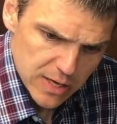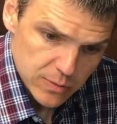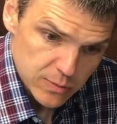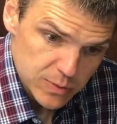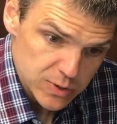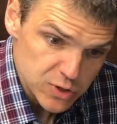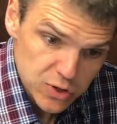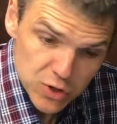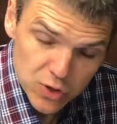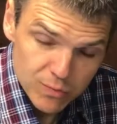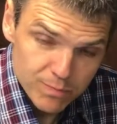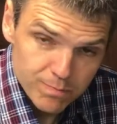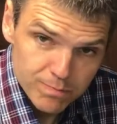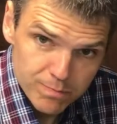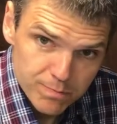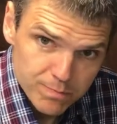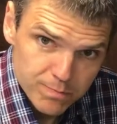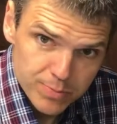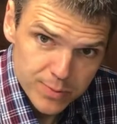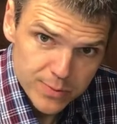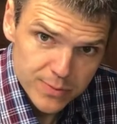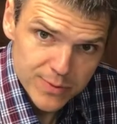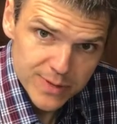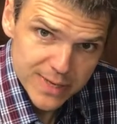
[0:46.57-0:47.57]
was not
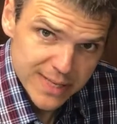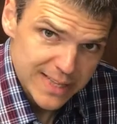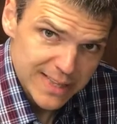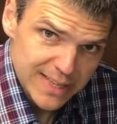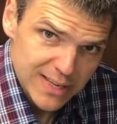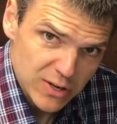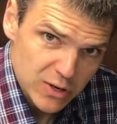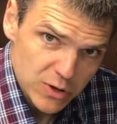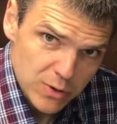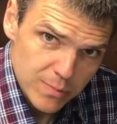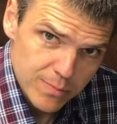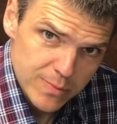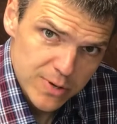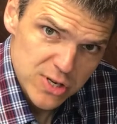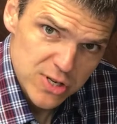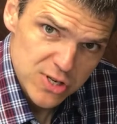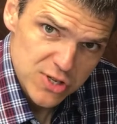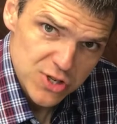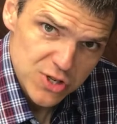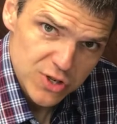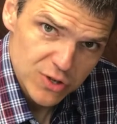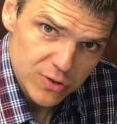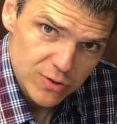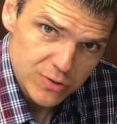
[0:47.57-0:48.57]
probably the
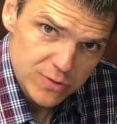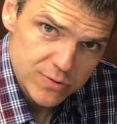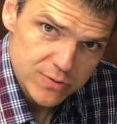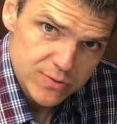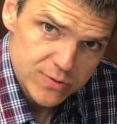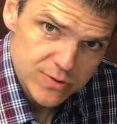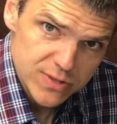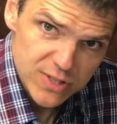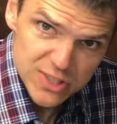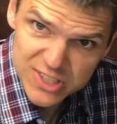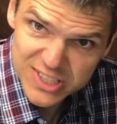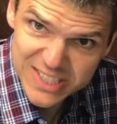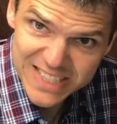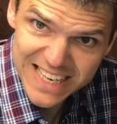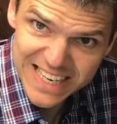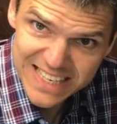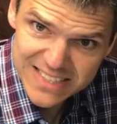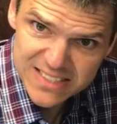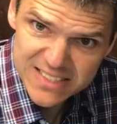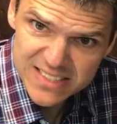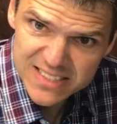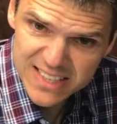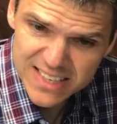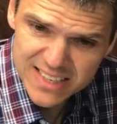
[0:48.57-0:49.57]
commercial
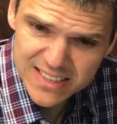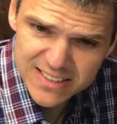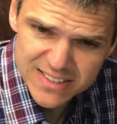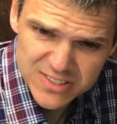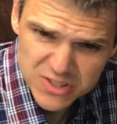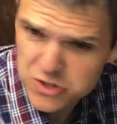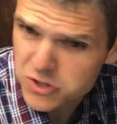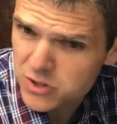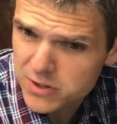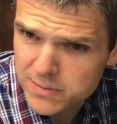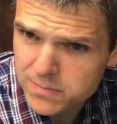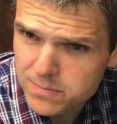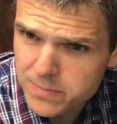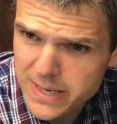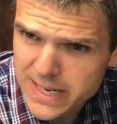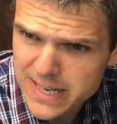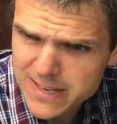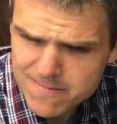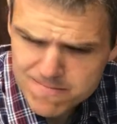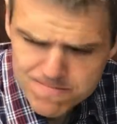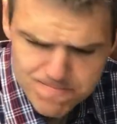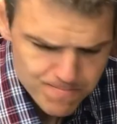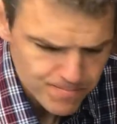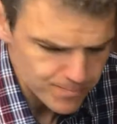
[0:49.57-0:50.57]
success that it should have been.